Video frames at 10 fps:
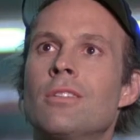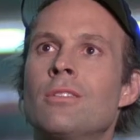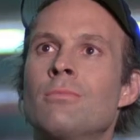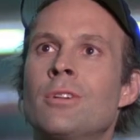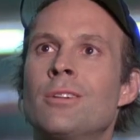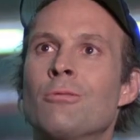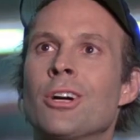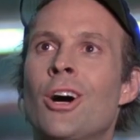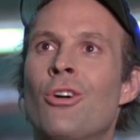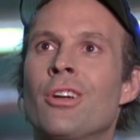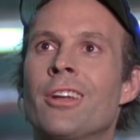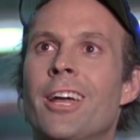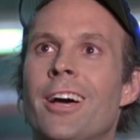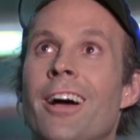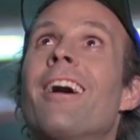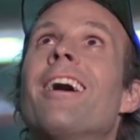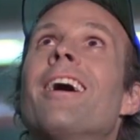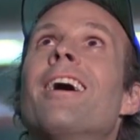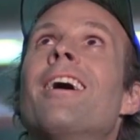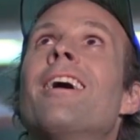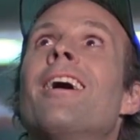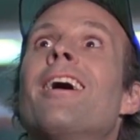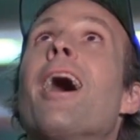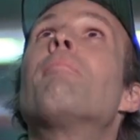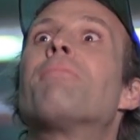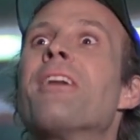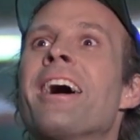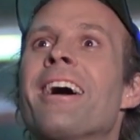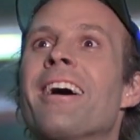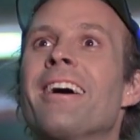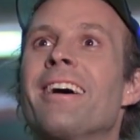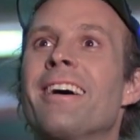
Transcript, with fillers: You mean we're going up there.